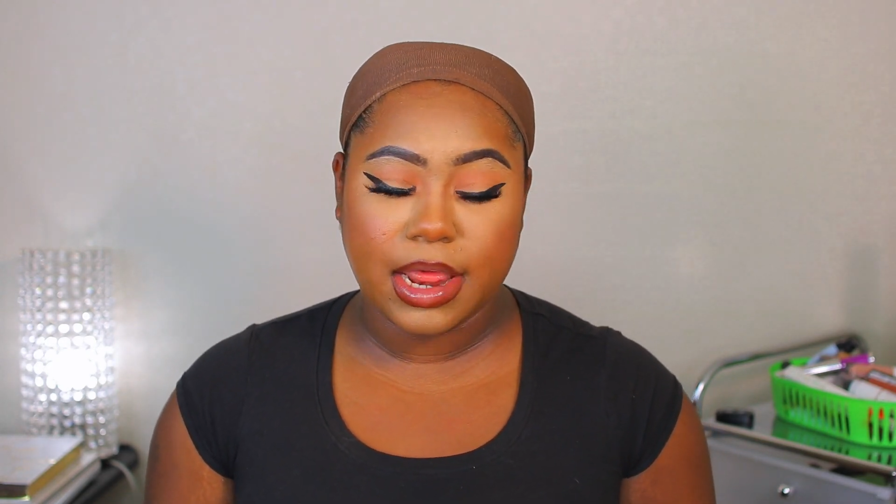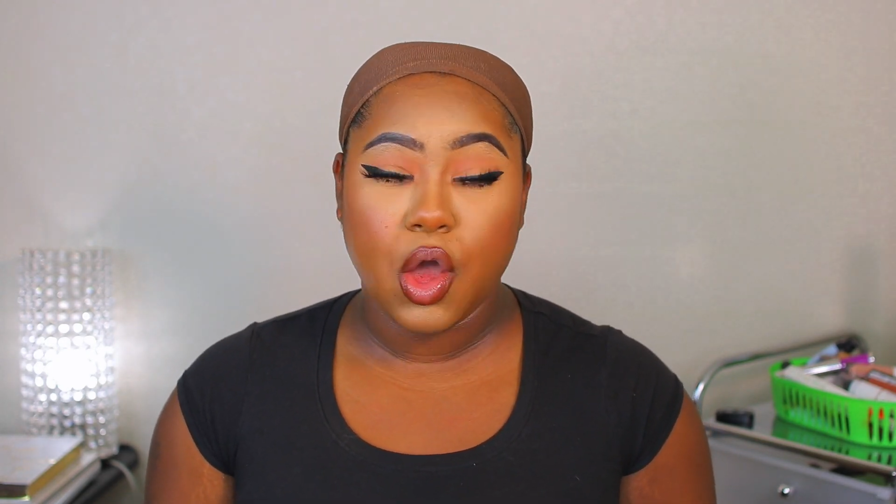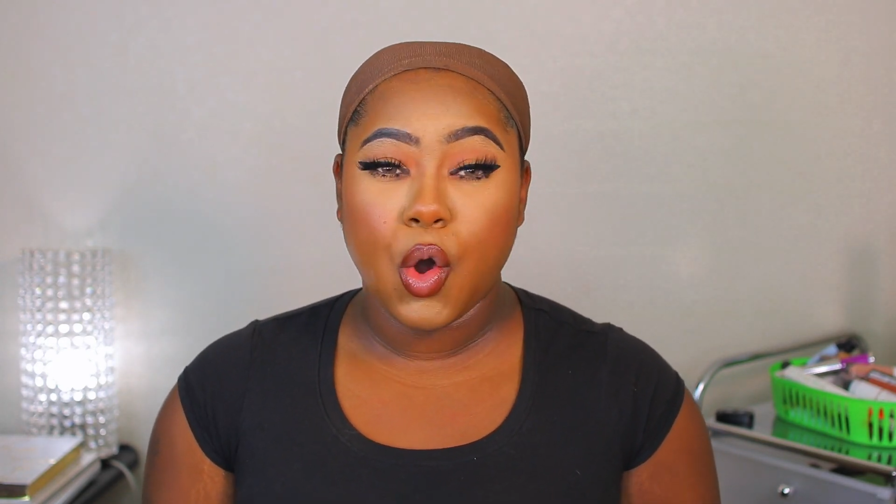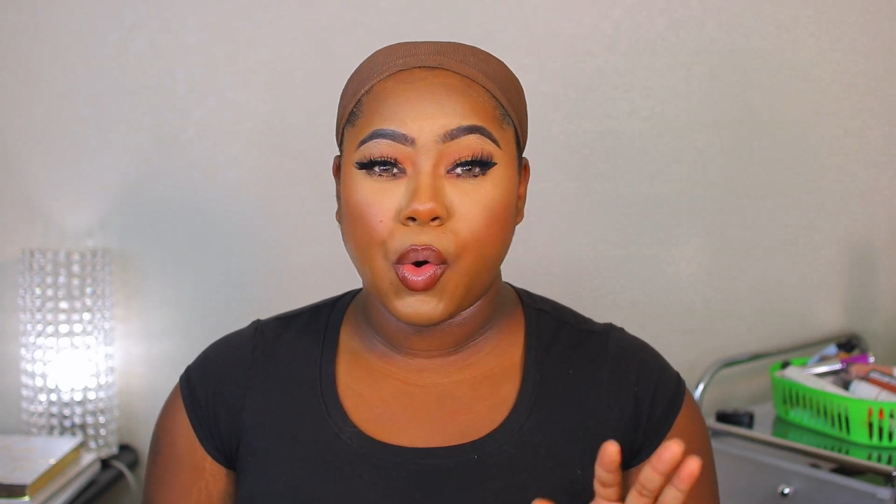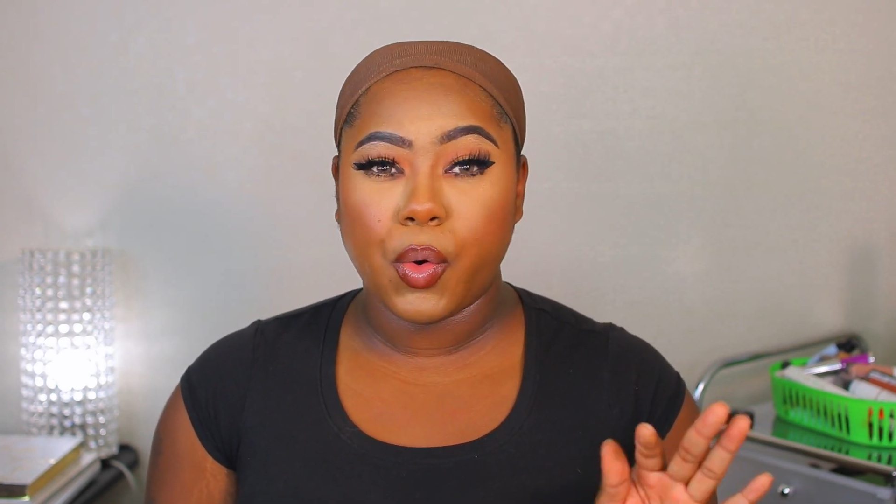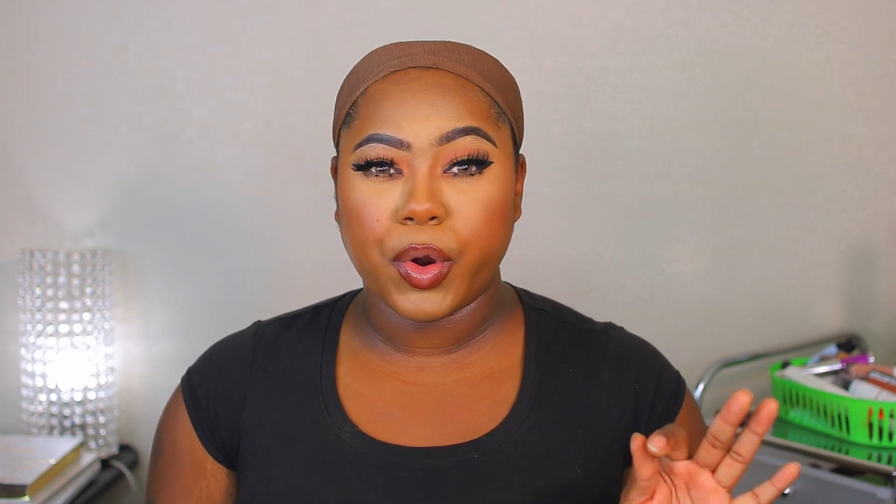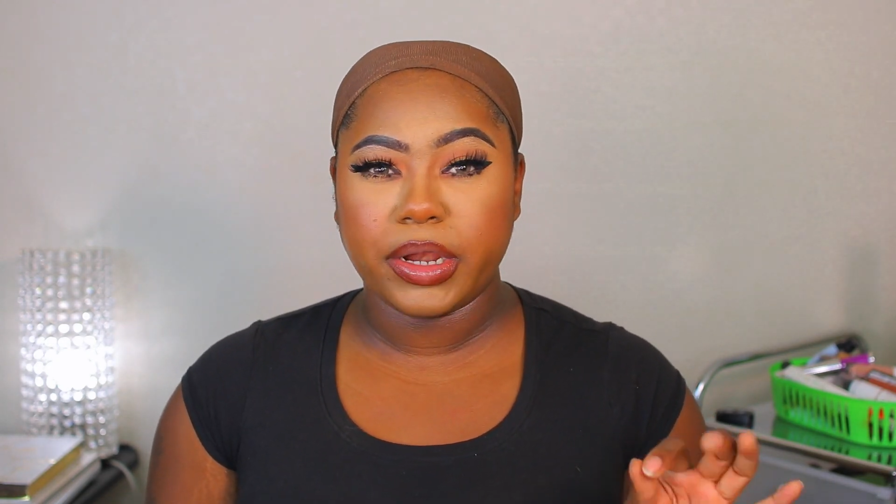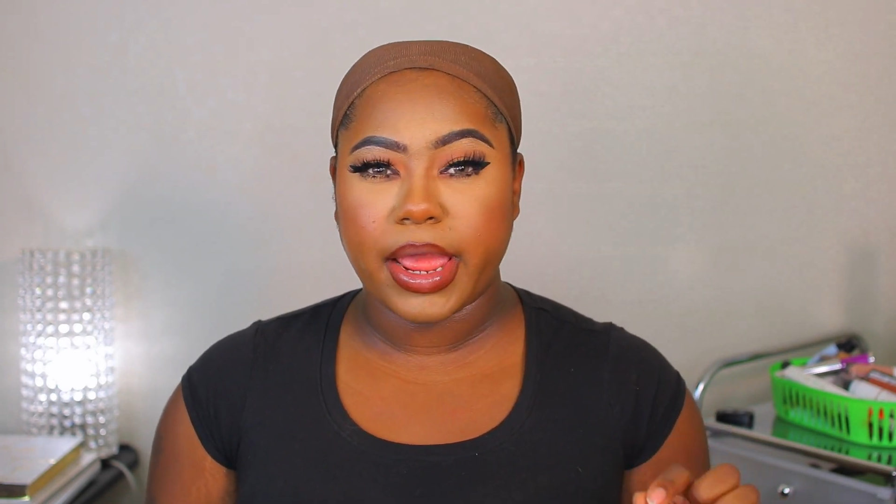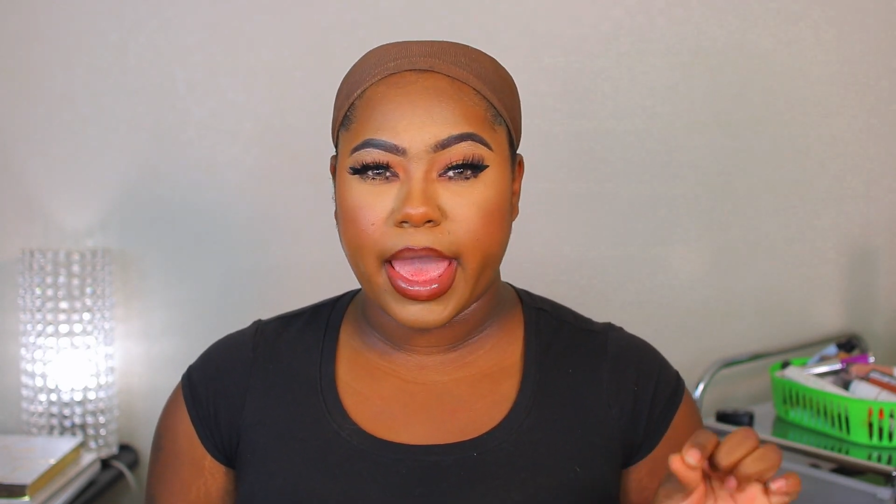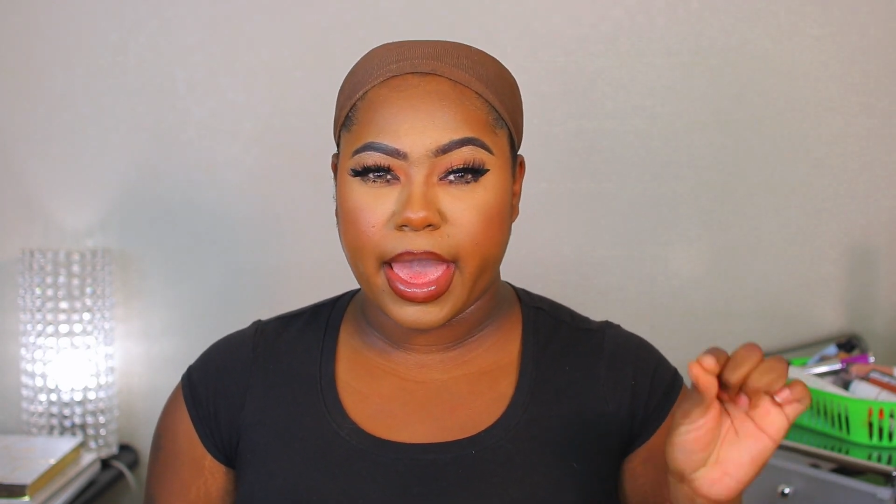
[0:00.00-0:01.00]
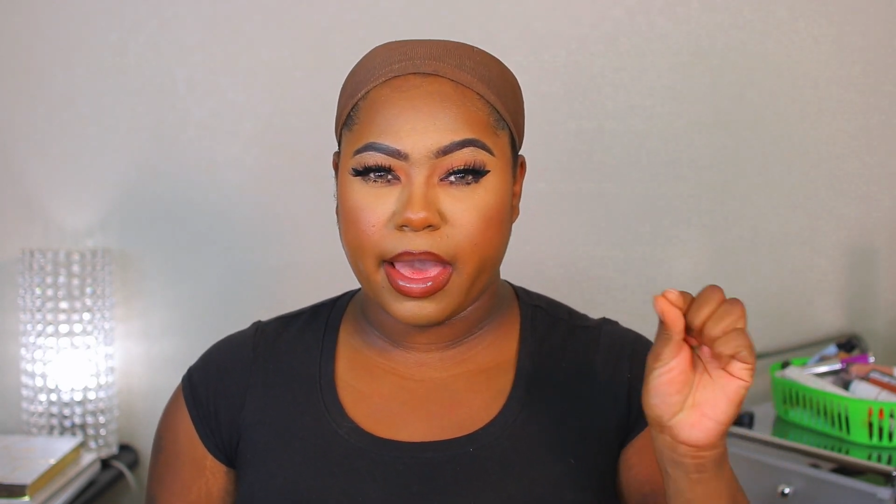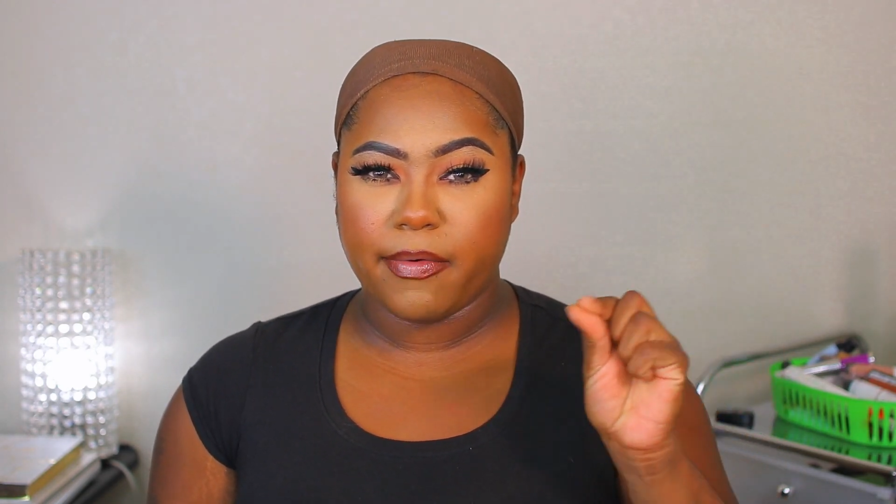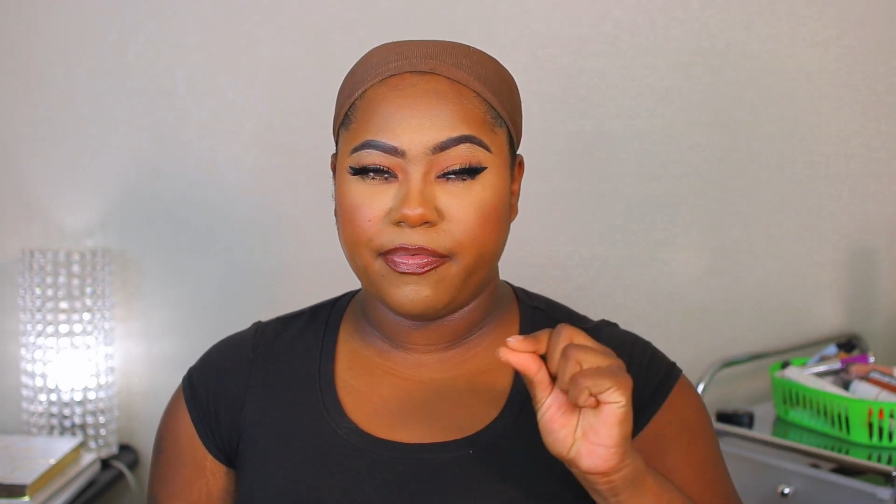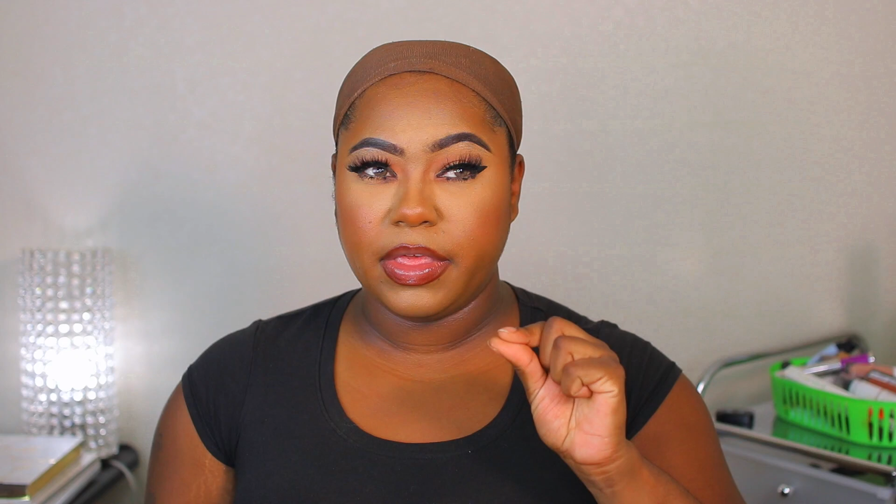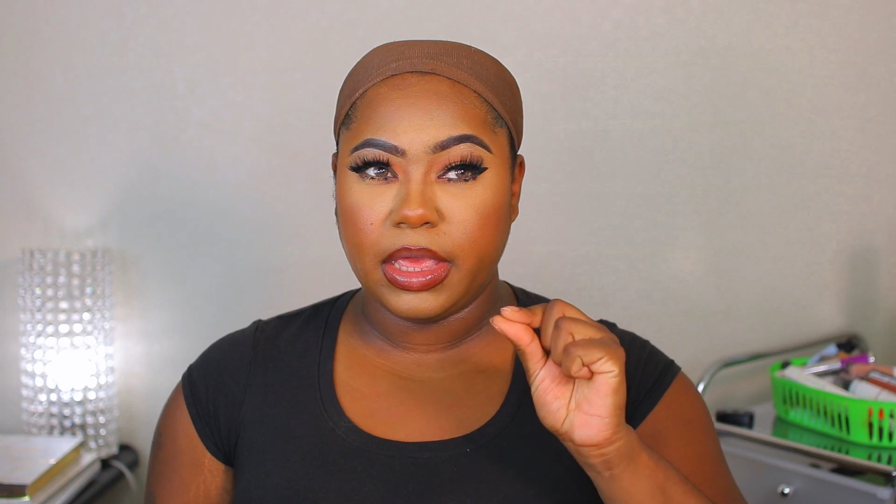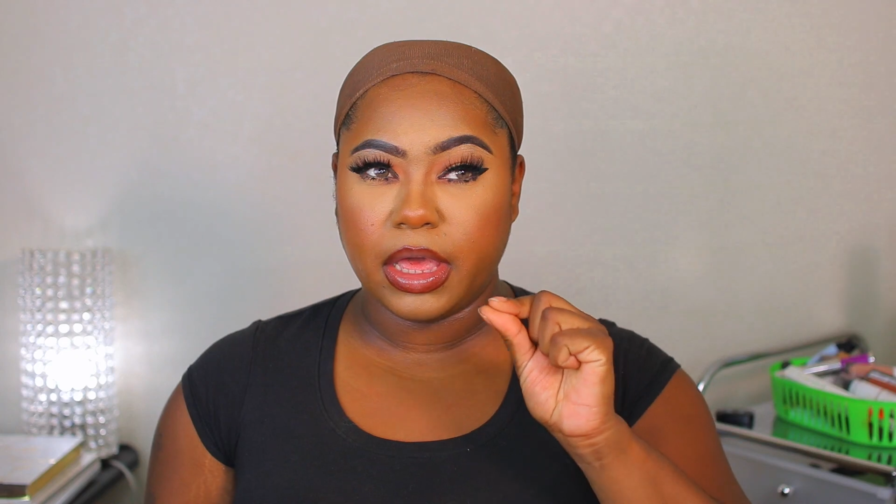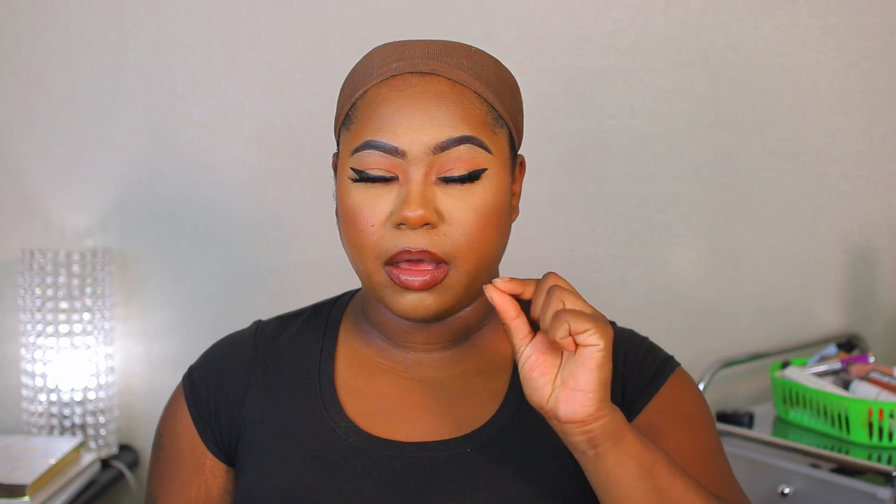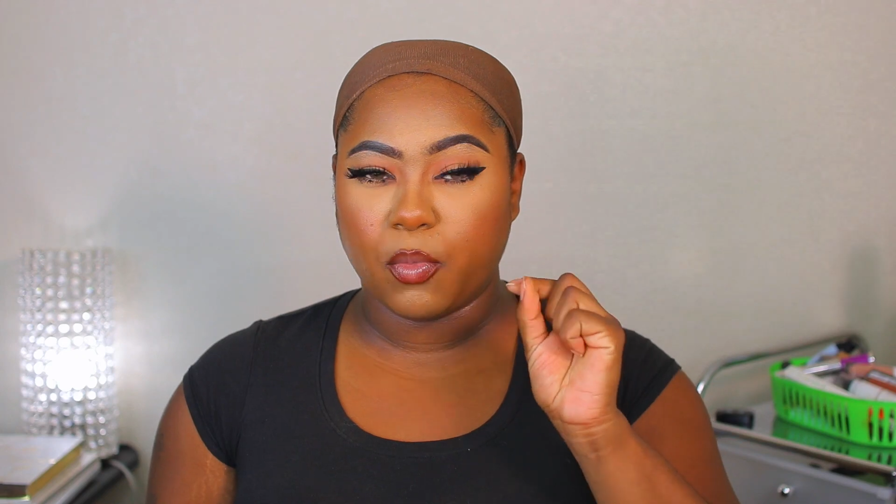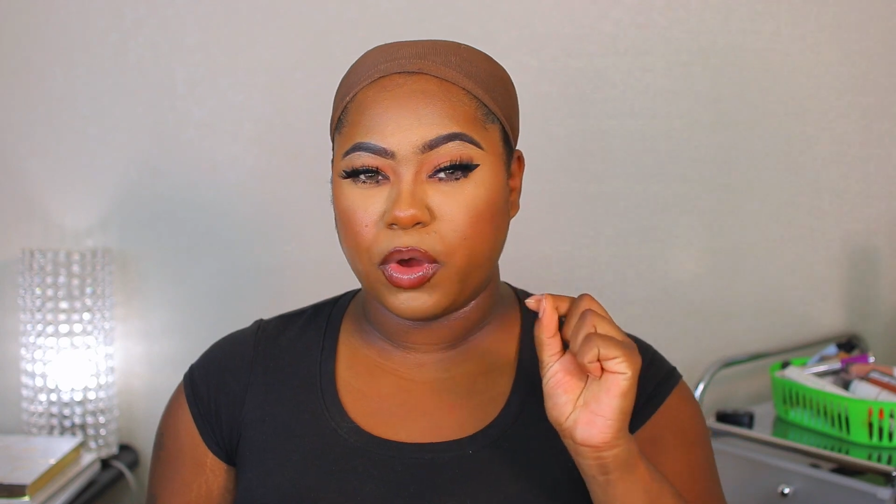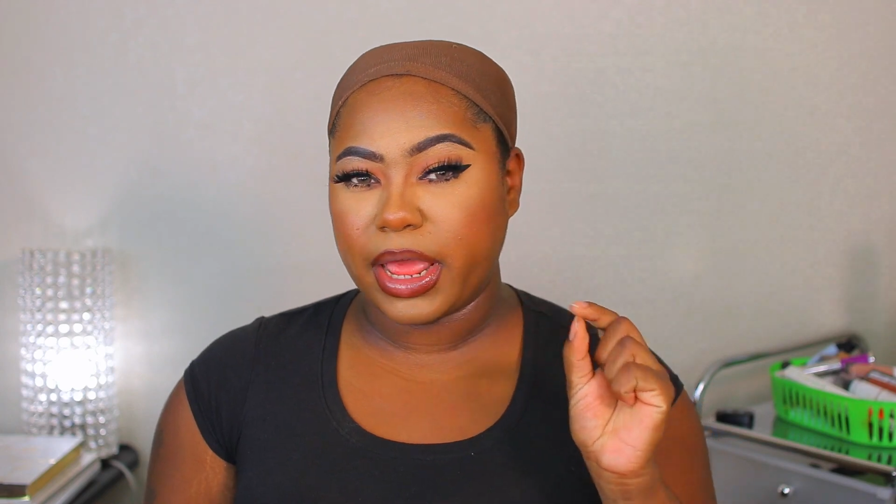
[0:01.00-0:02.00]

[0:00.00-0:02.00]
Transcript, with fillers: add or they have the um,